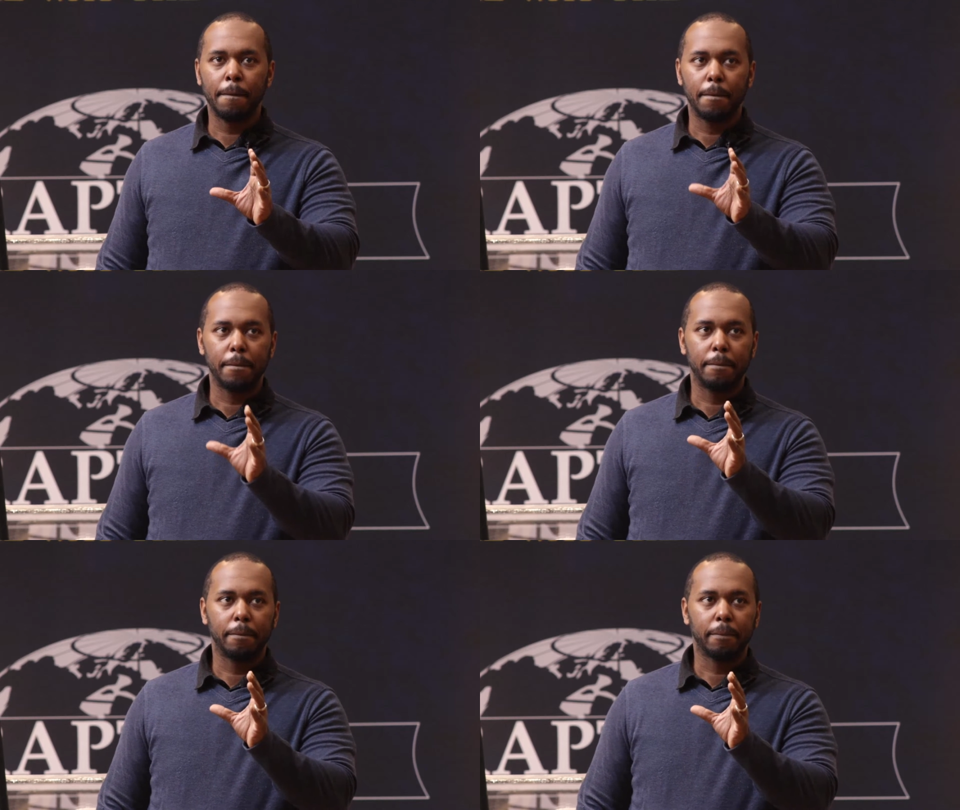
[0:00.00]

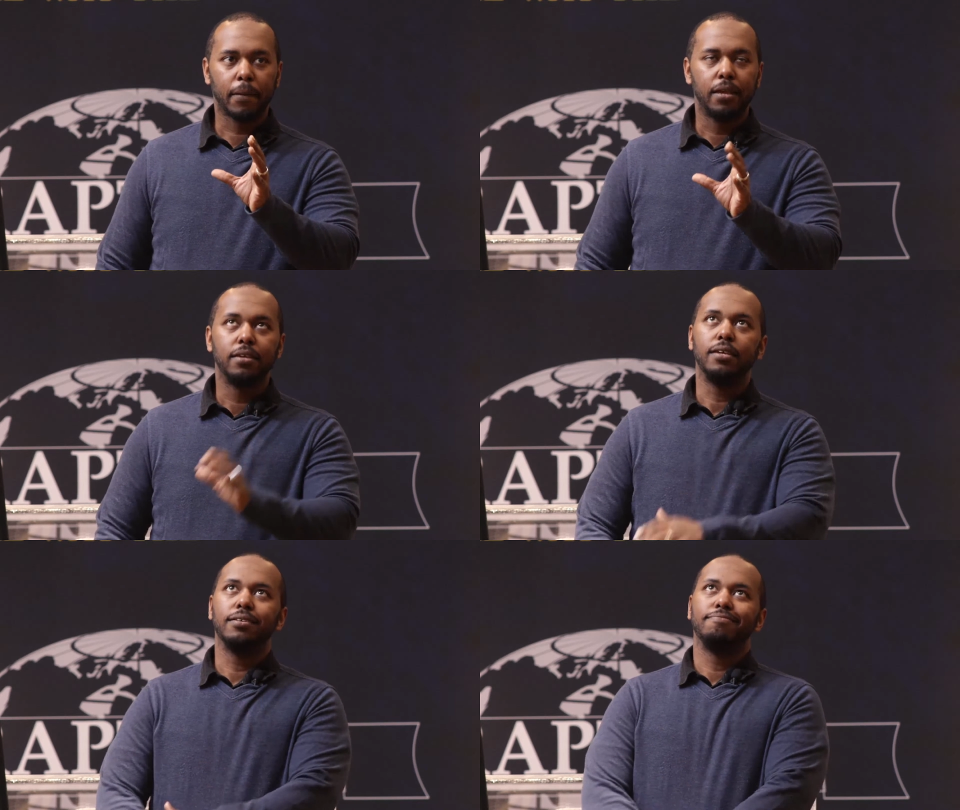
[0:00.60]

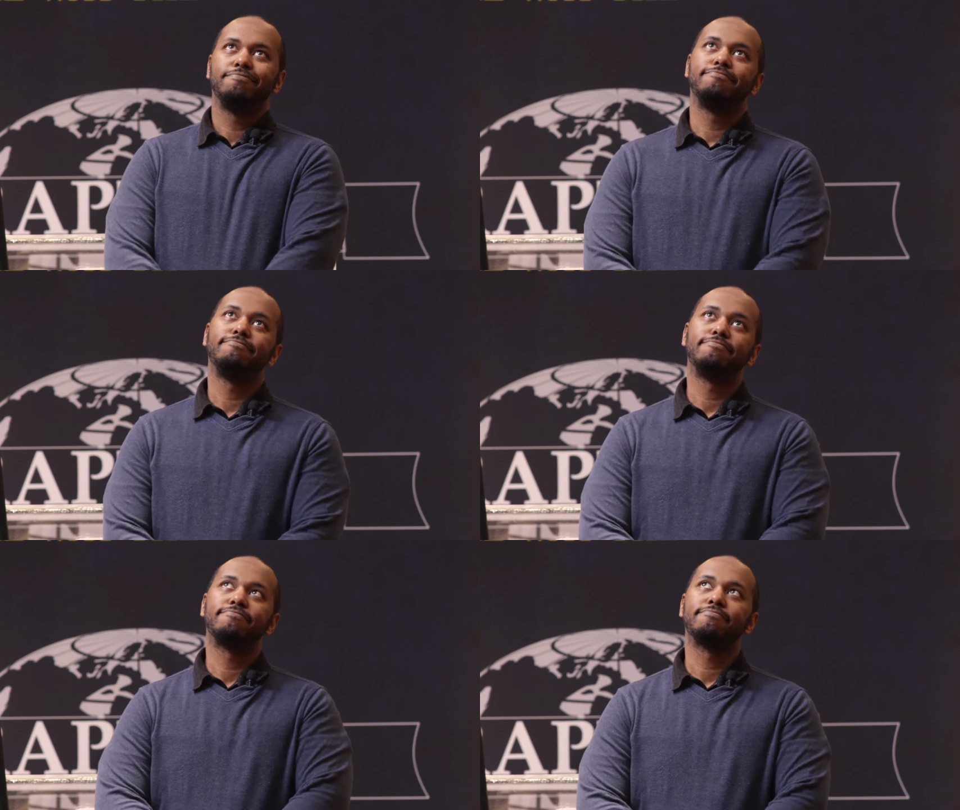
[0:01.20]

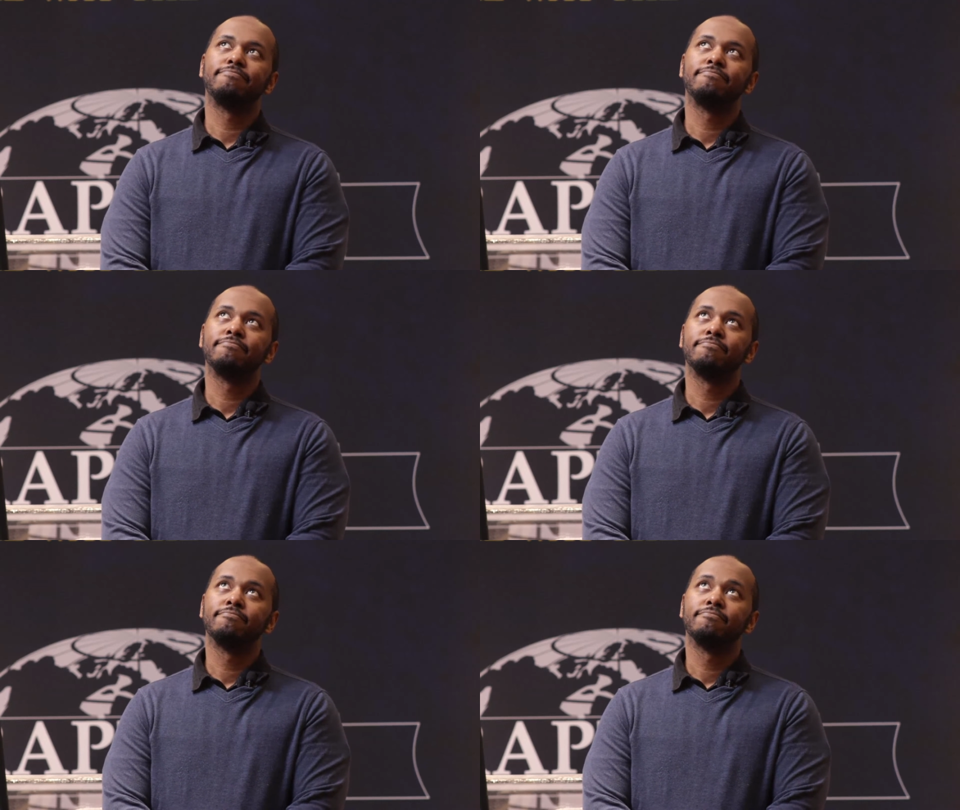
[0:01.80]

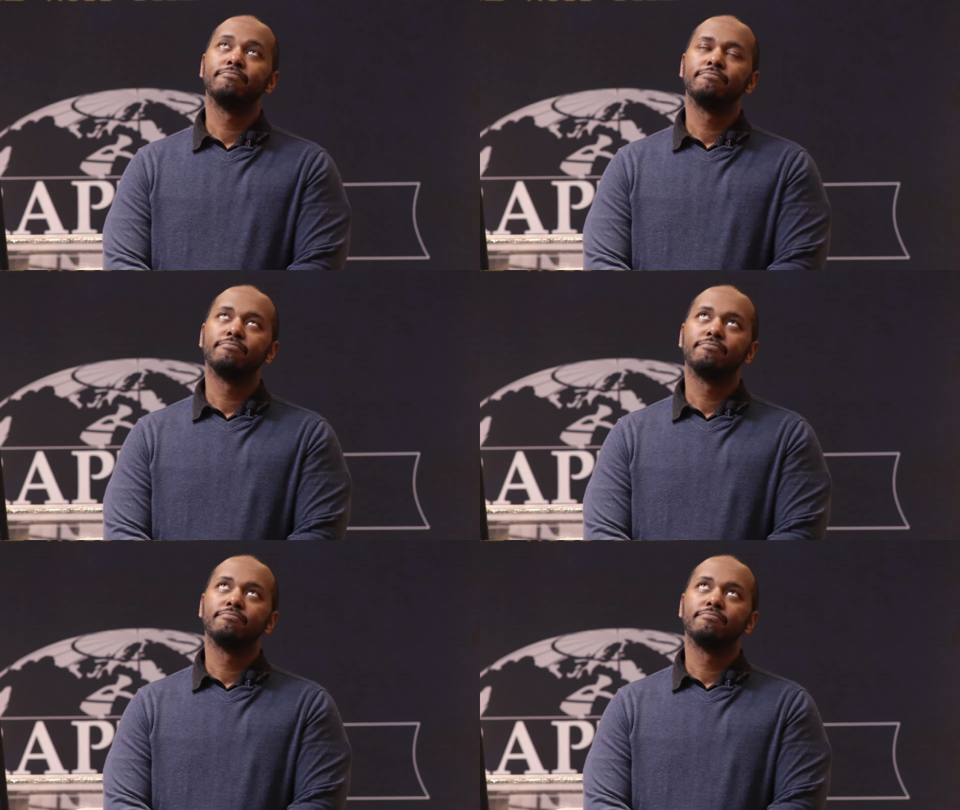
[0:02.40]
(no one is talking)